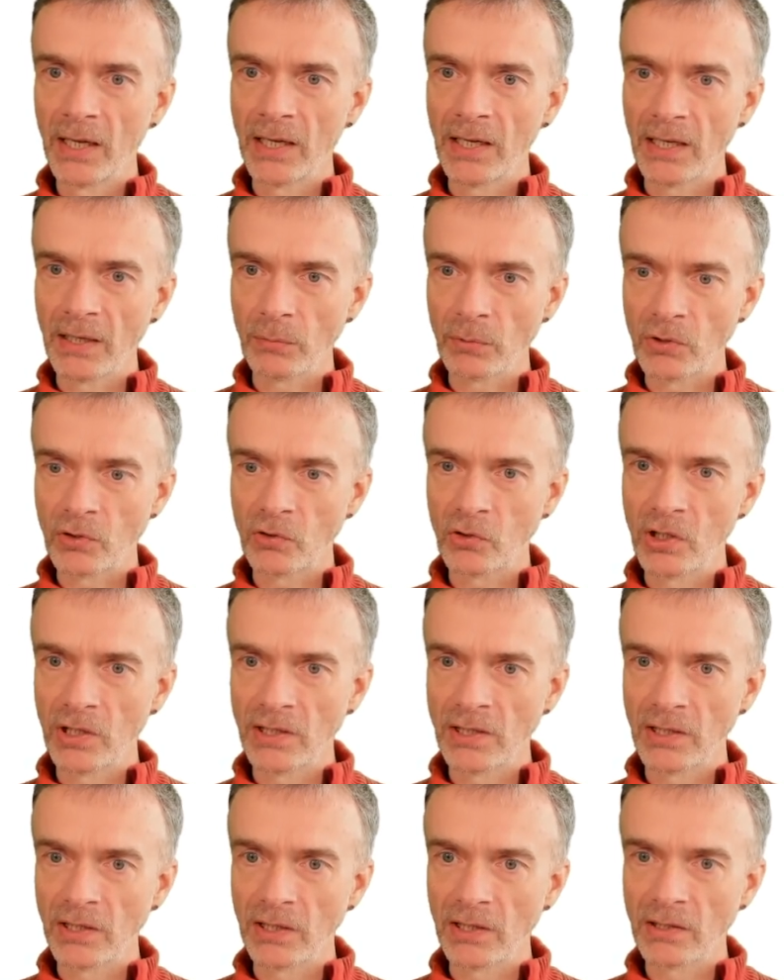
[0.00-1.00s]
He was
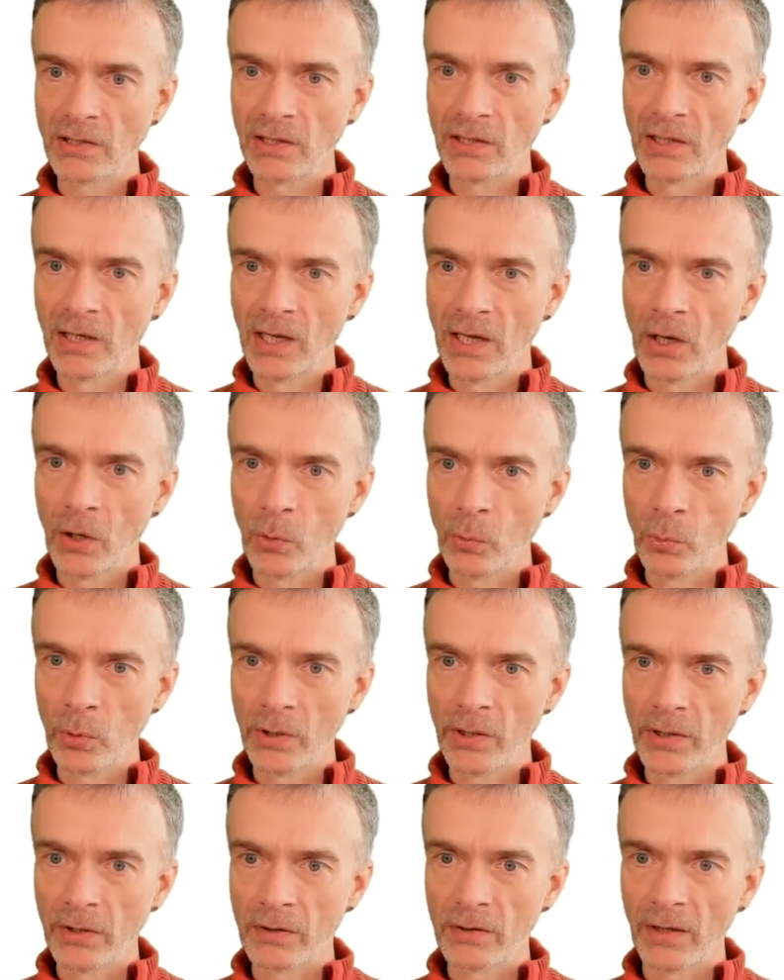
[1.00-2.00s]
treated
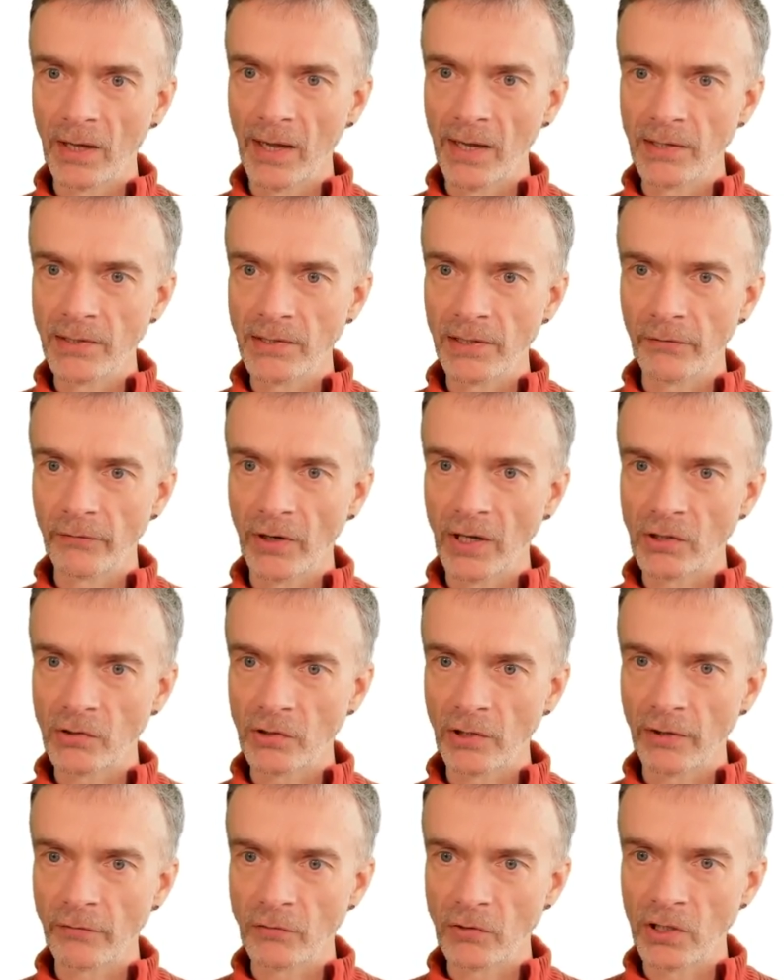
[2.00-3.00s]
with
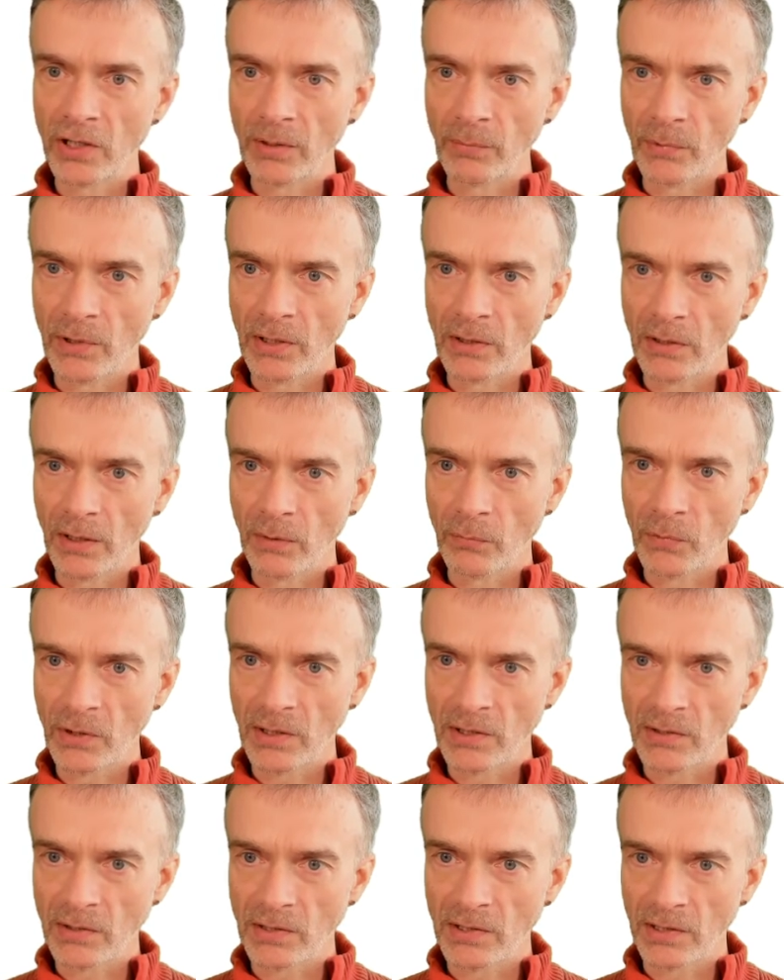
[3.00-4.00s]
anti-VEGF treatment, and we
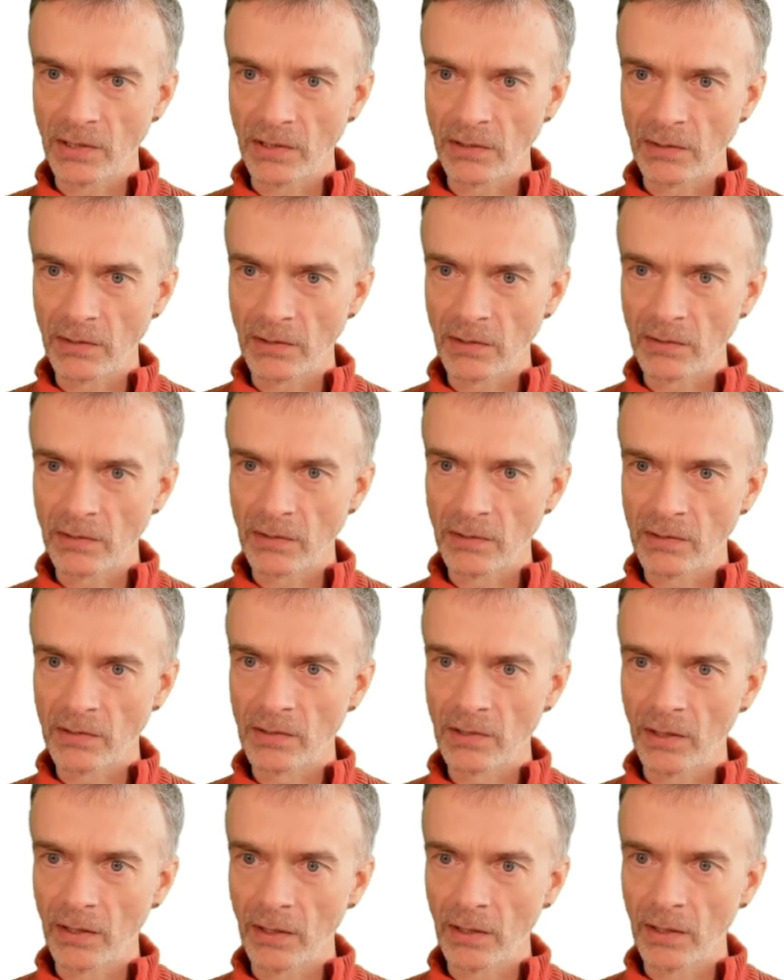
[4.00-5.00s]
can see that this
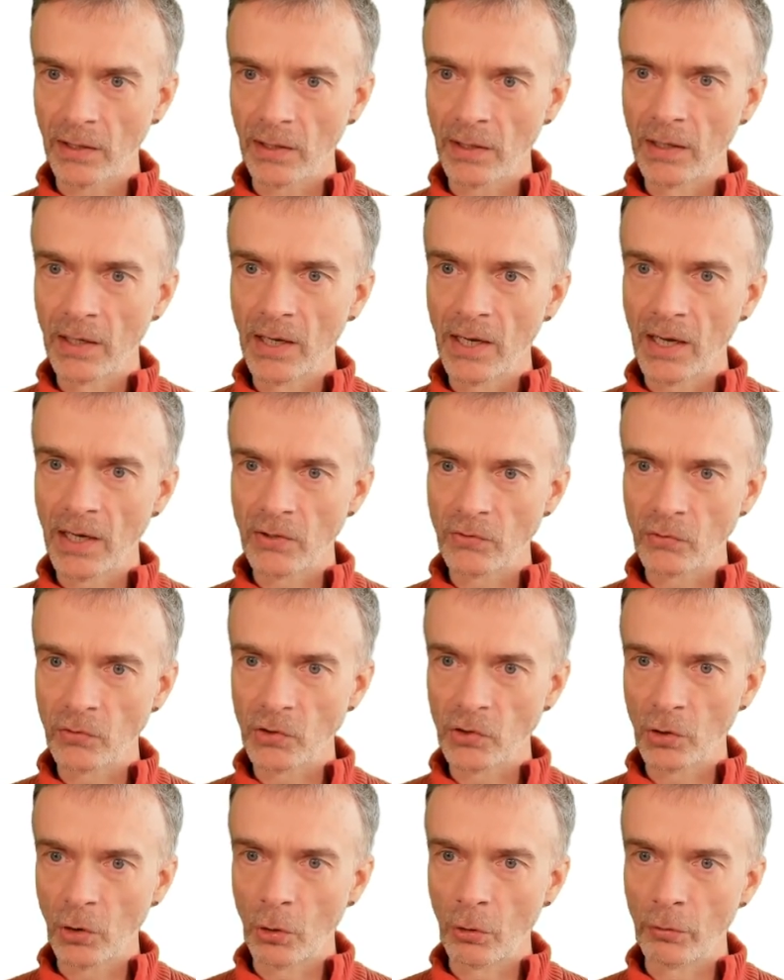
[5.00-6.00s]
has
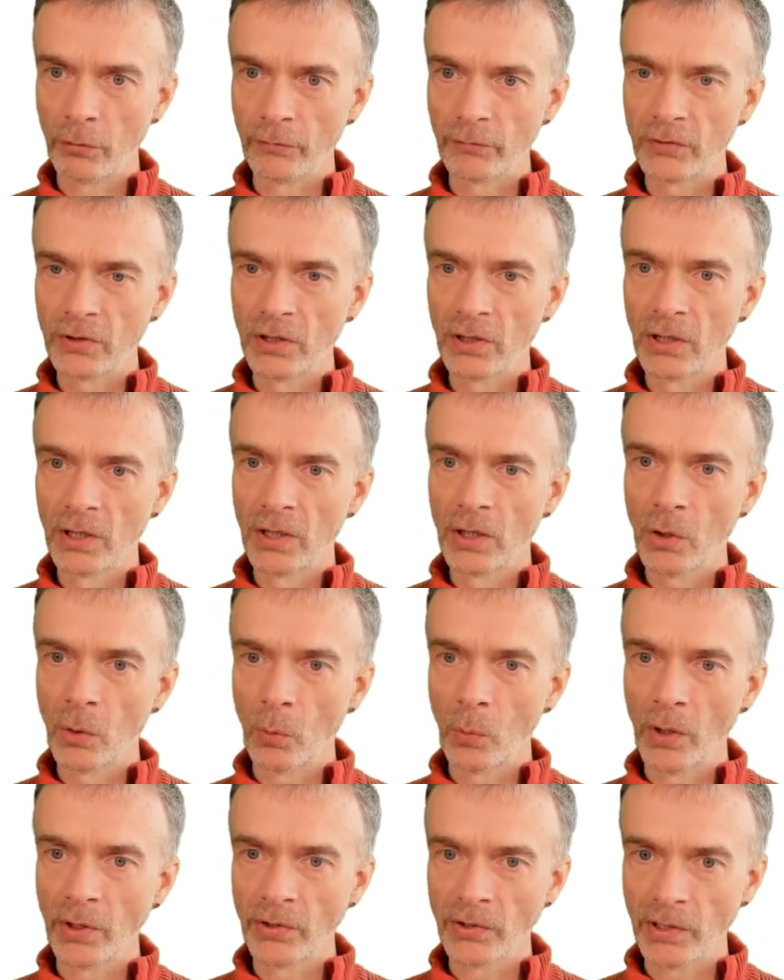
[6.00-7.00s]
resolved
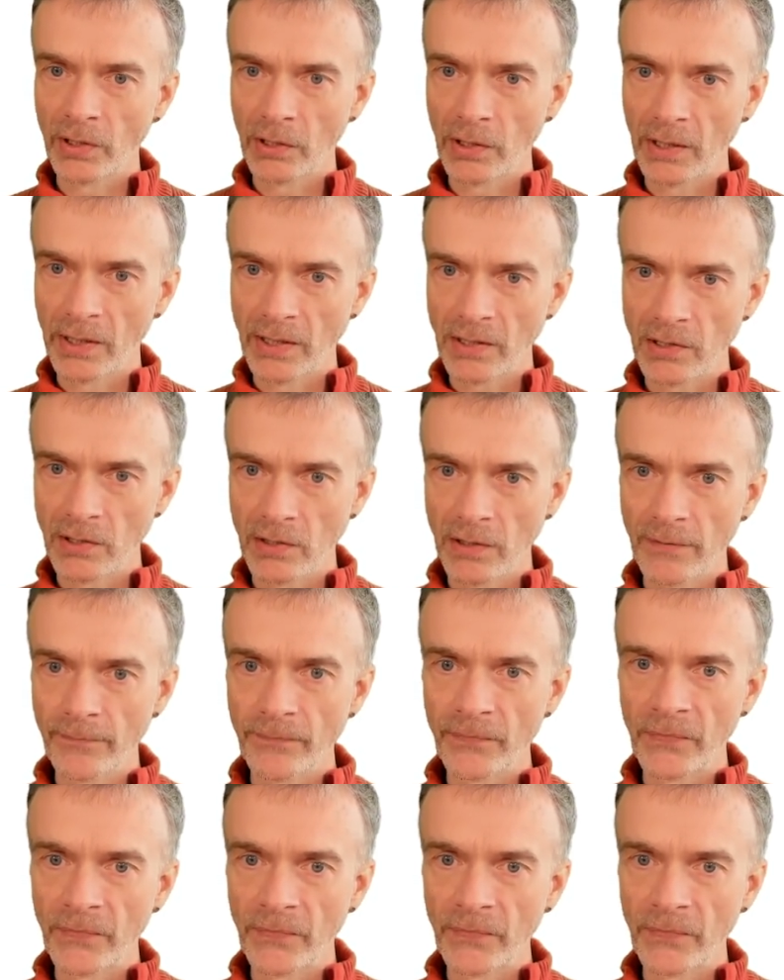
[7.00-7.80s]
1 year later.